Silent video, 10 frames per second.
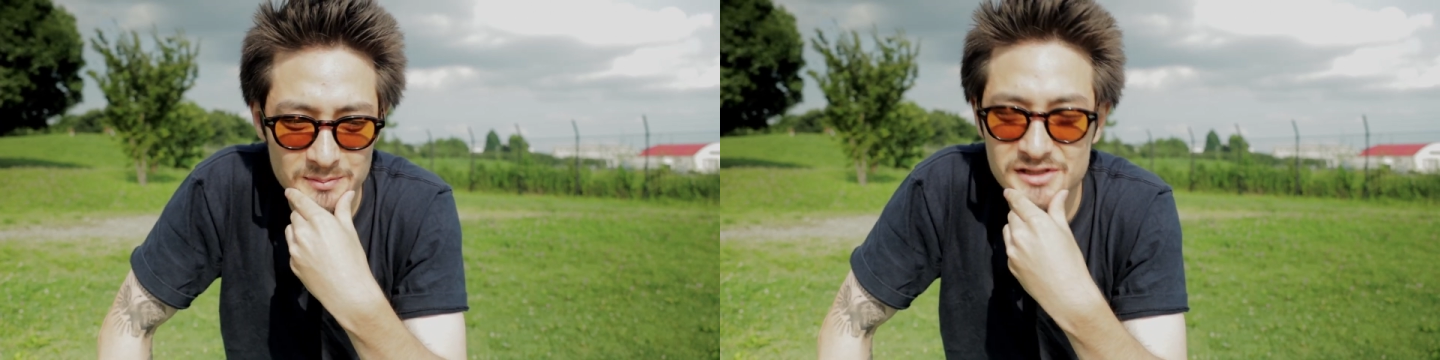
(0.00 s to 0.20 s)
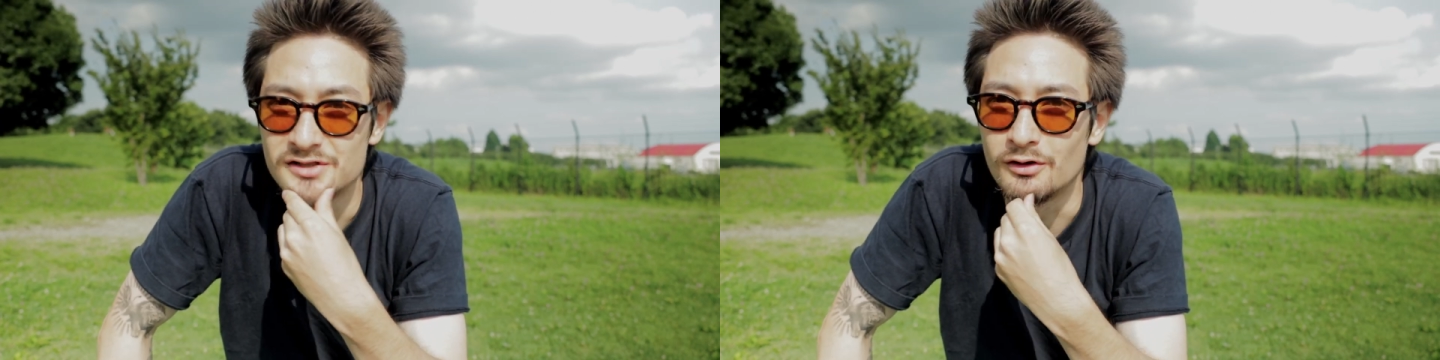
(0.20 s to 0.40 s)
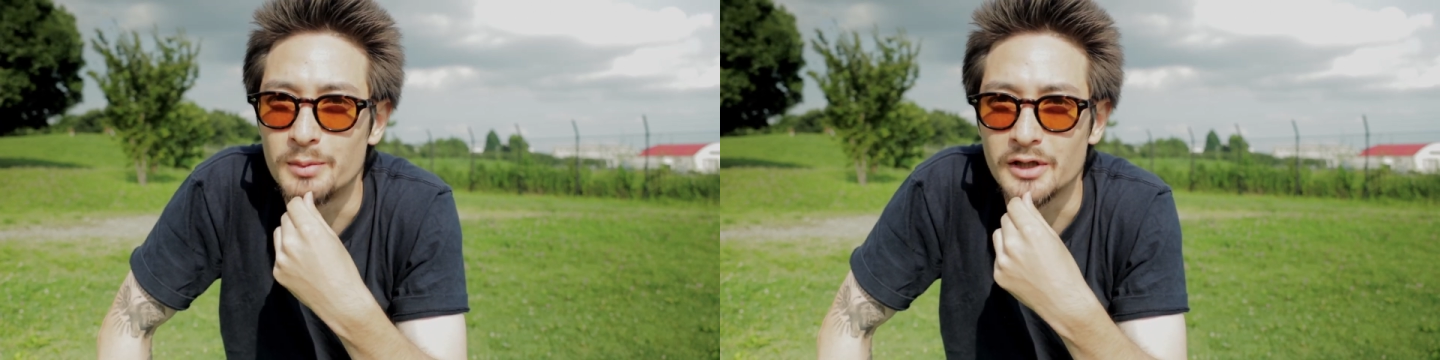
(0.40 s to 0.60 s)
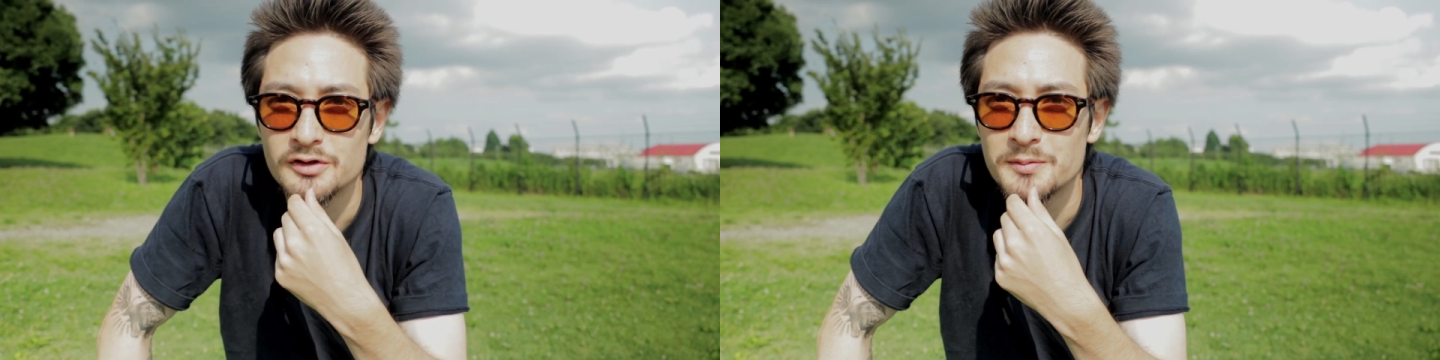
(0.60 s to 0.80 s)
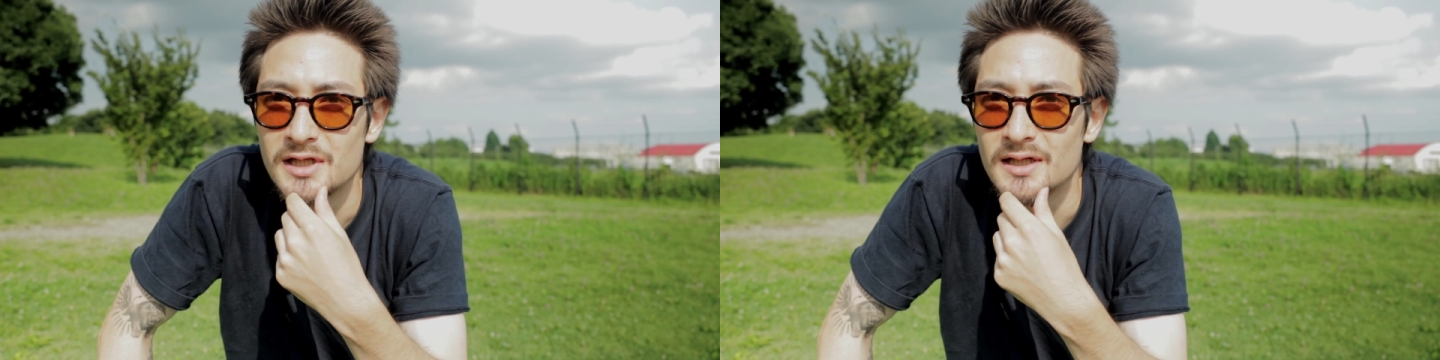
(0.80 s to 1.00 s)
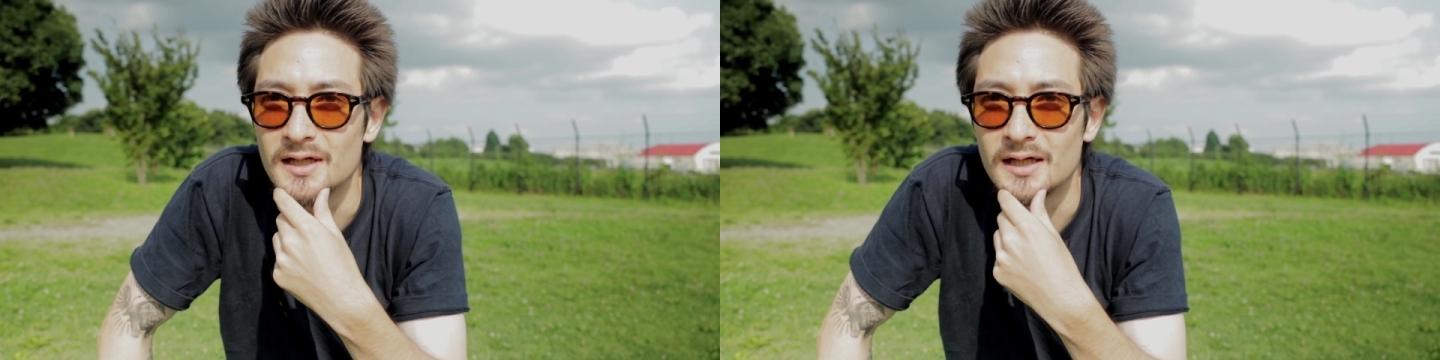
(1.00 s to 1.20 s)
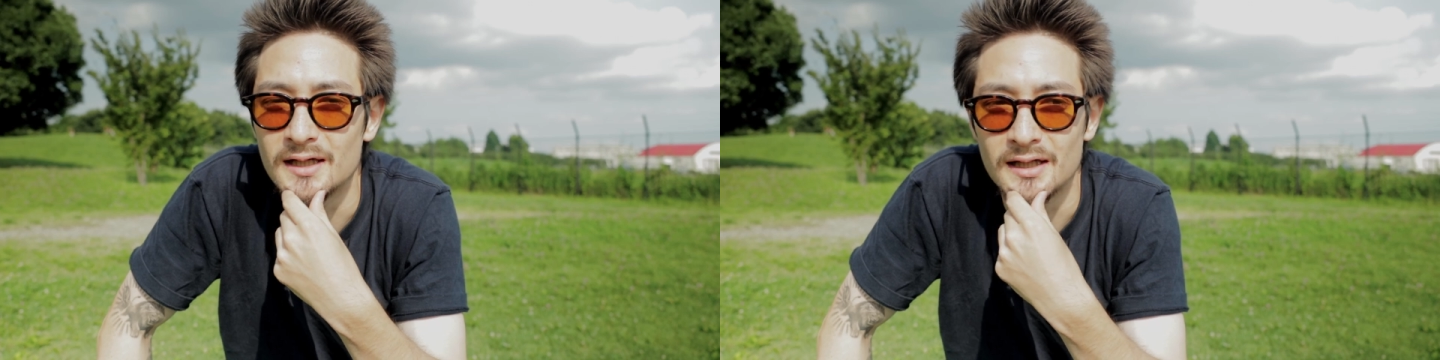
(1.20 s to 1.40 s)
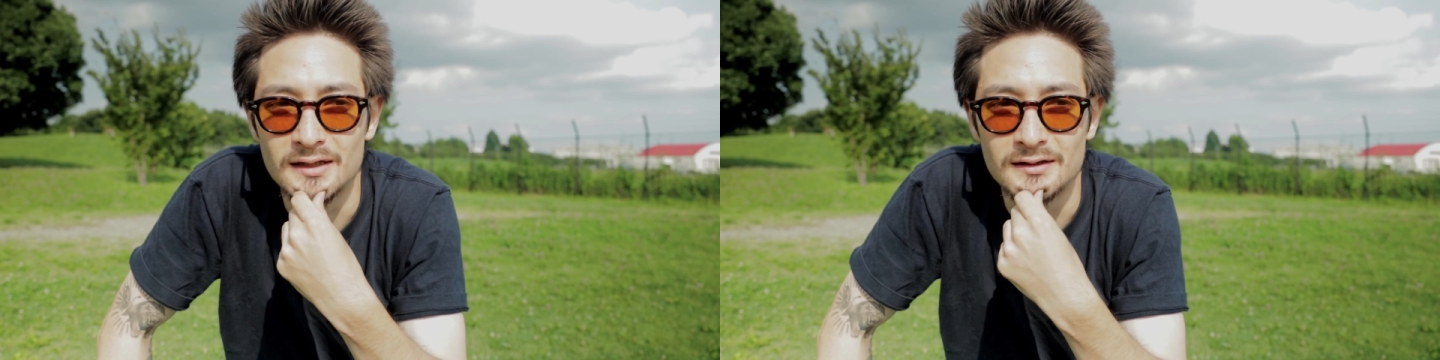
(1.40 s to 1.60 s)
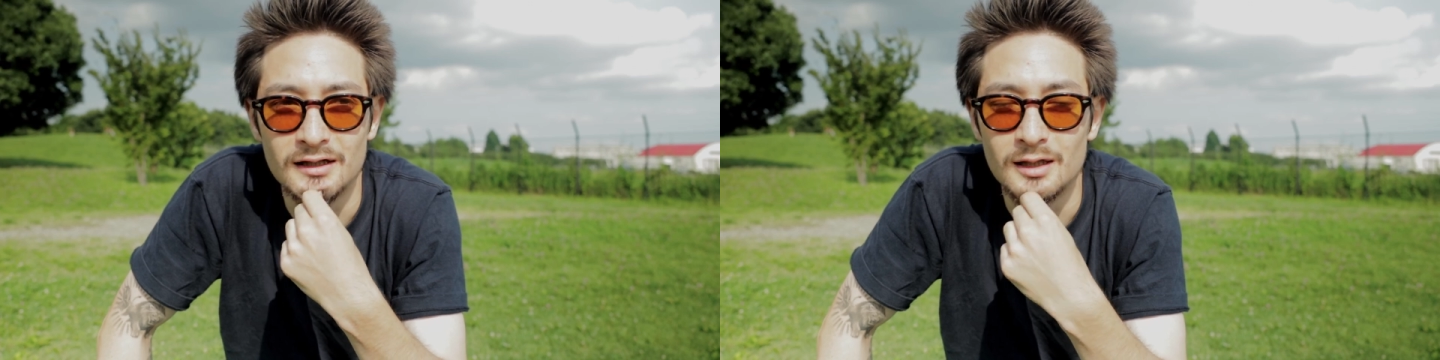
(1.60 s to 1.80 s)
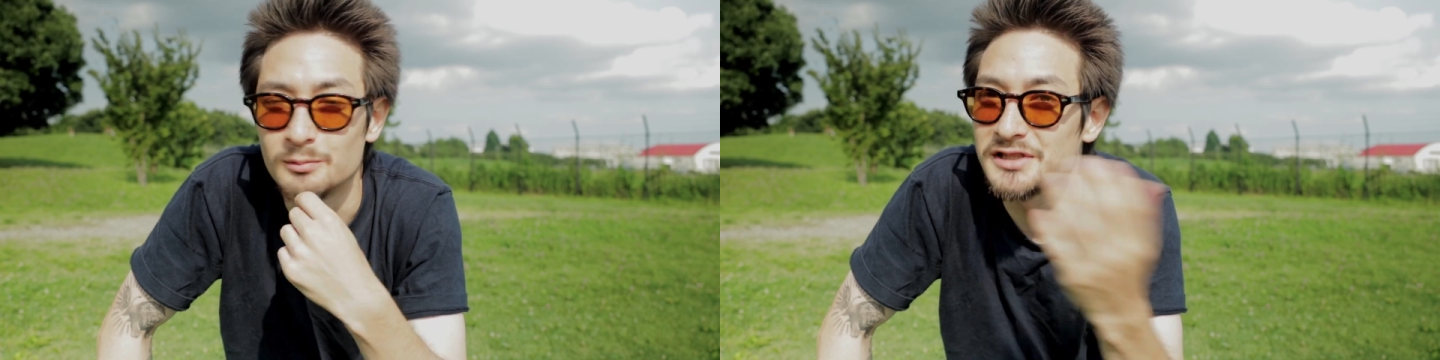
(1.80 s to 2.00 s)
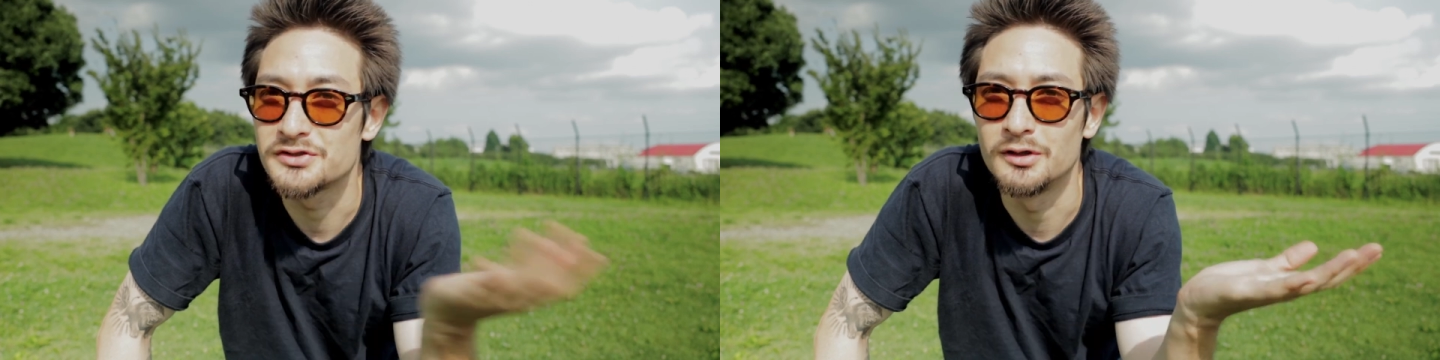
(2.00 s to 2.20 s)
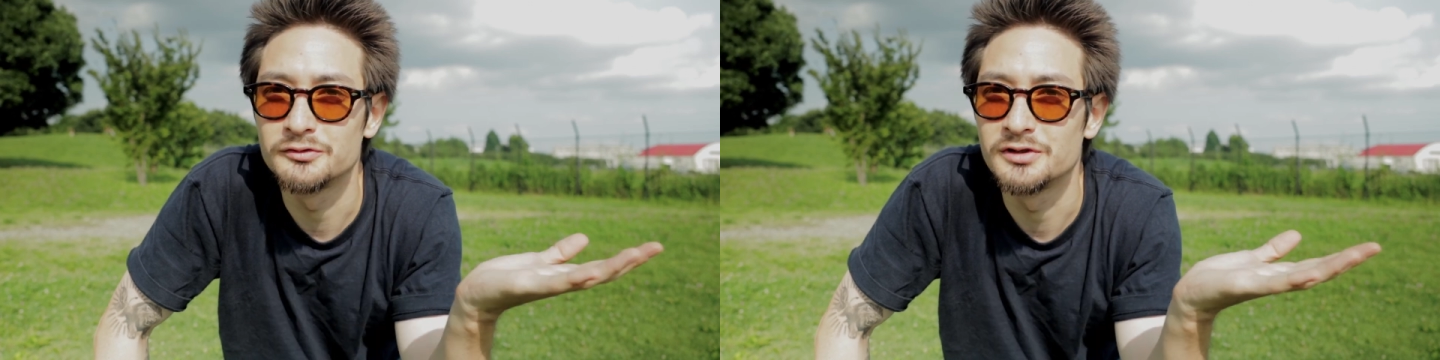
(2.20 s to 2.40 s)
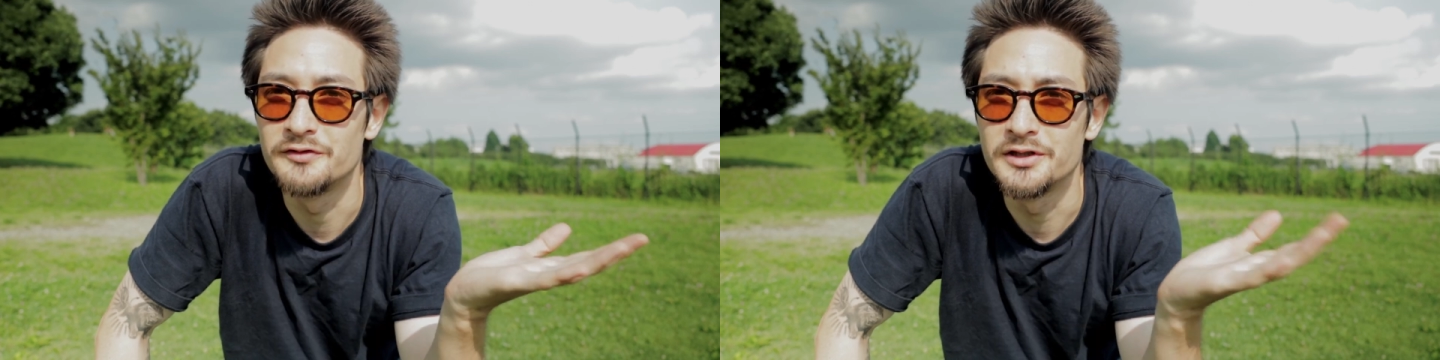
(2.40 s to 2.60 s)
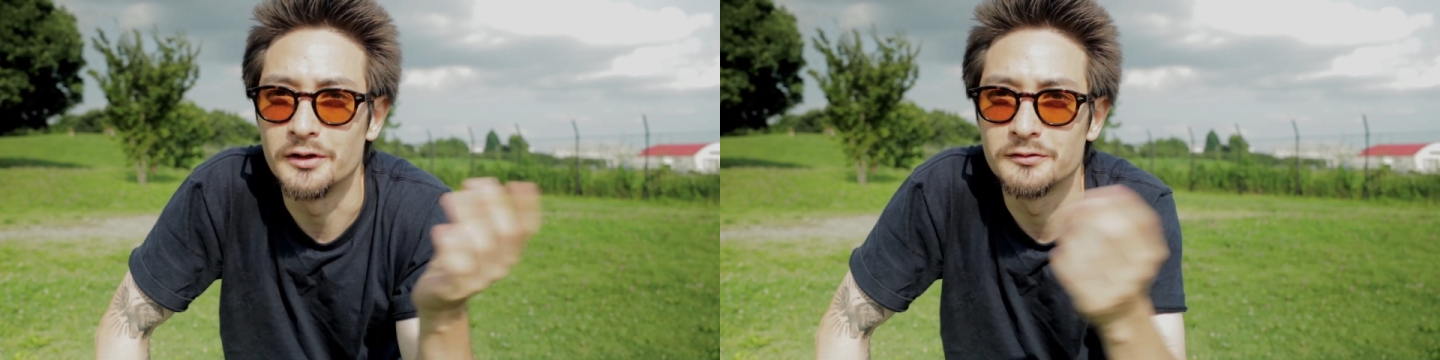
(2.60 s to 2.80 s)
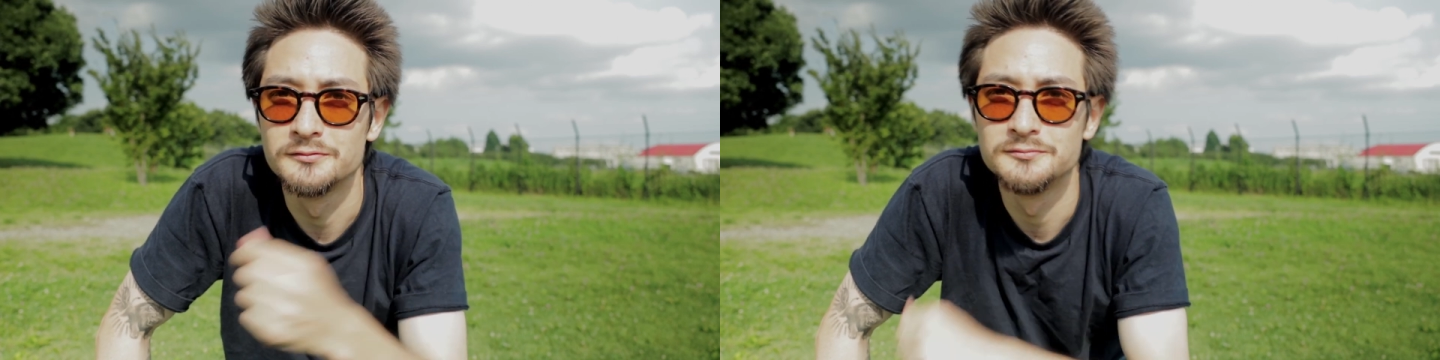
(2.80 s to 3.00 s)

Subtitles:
so bear with me and let's go on with the video.